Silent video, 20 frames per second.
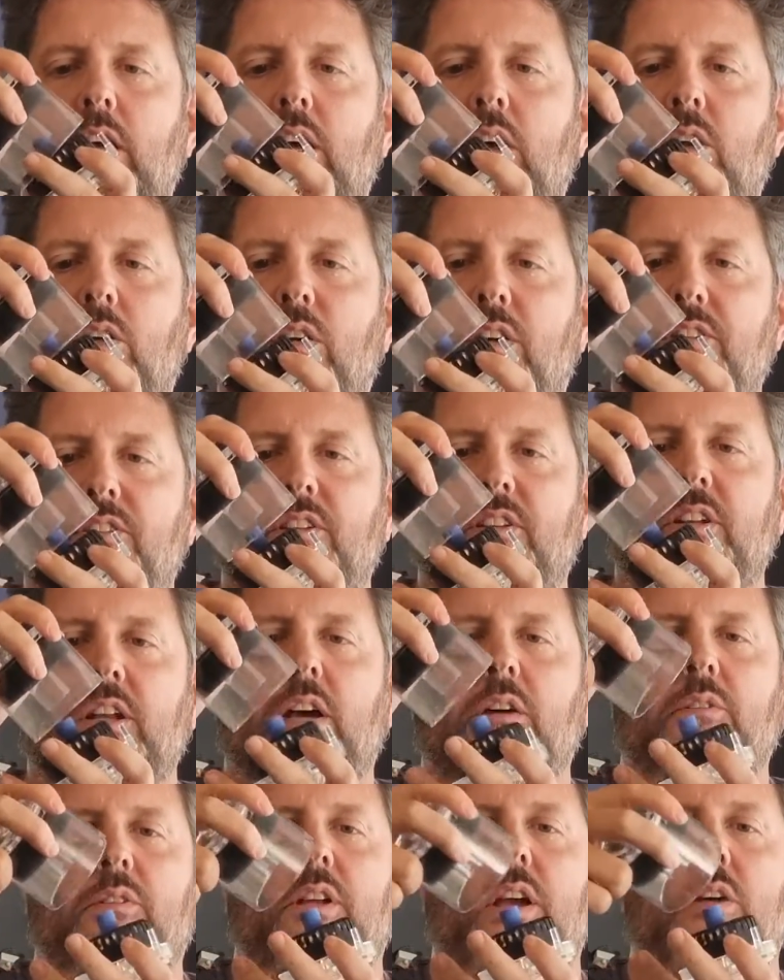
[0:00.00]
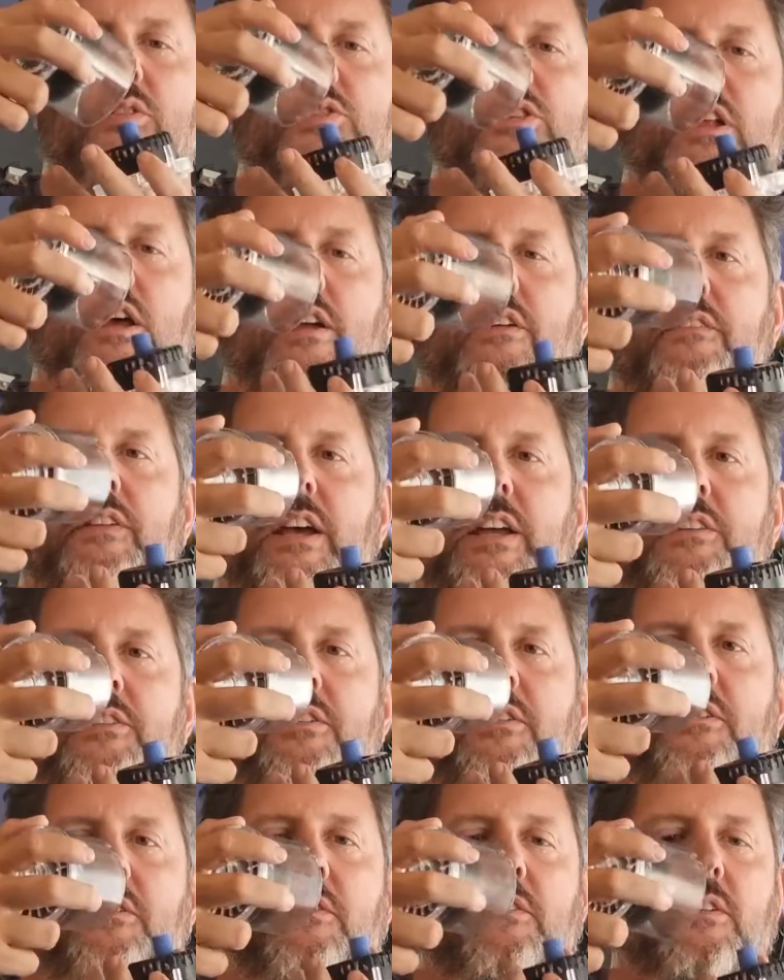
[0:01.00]
All right, and now it goes like
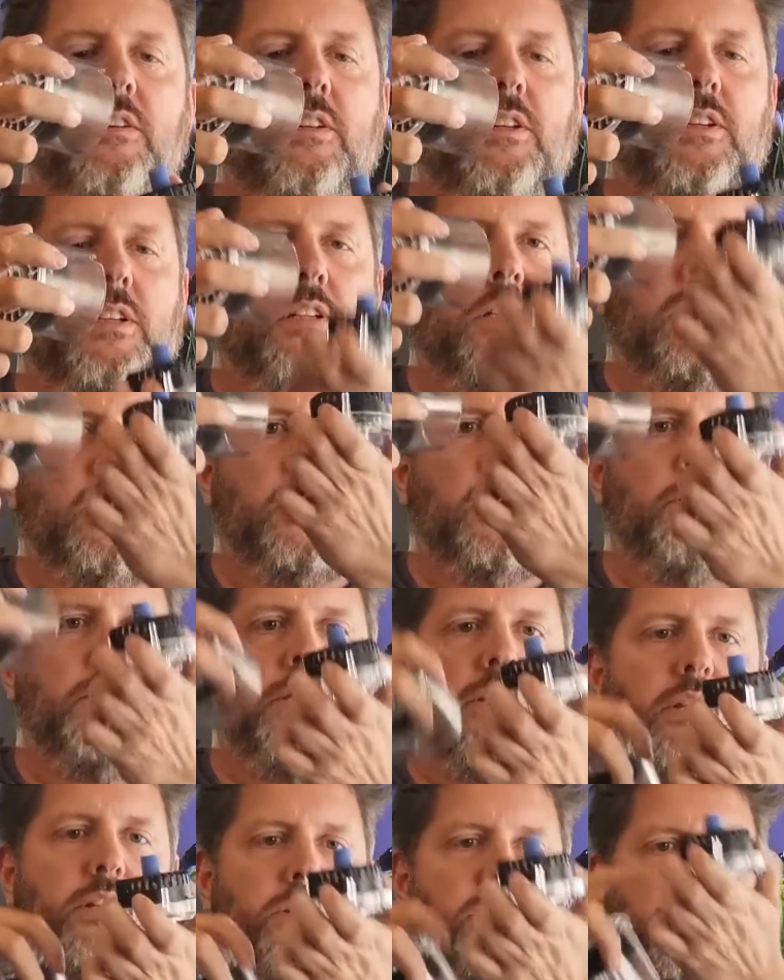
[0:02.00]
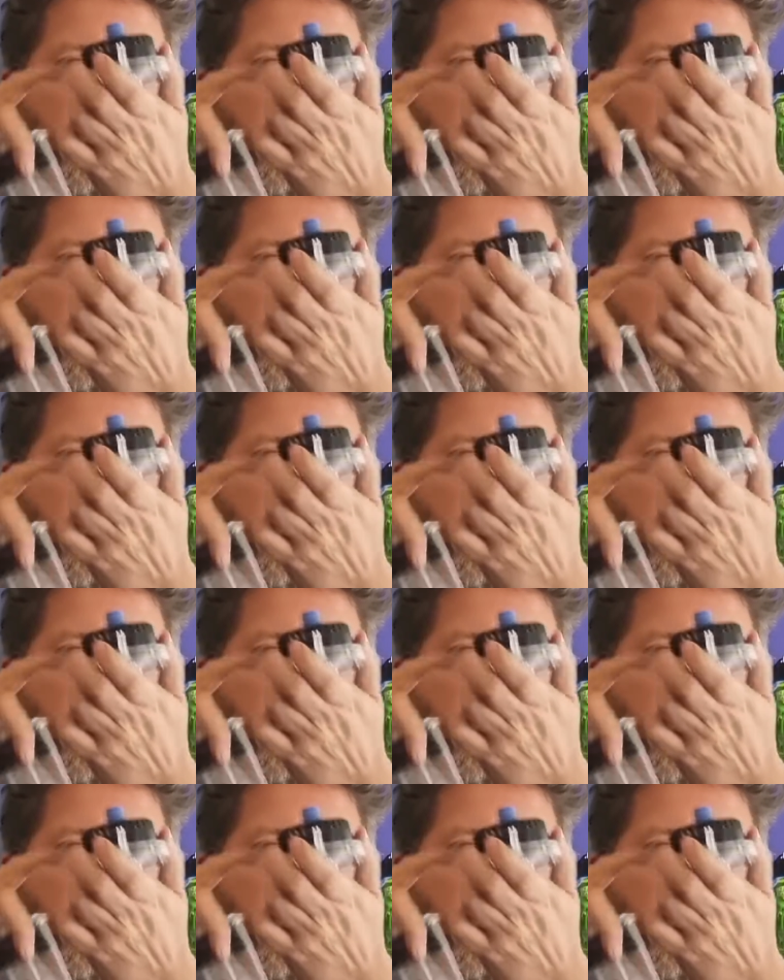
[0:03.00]
that. So we can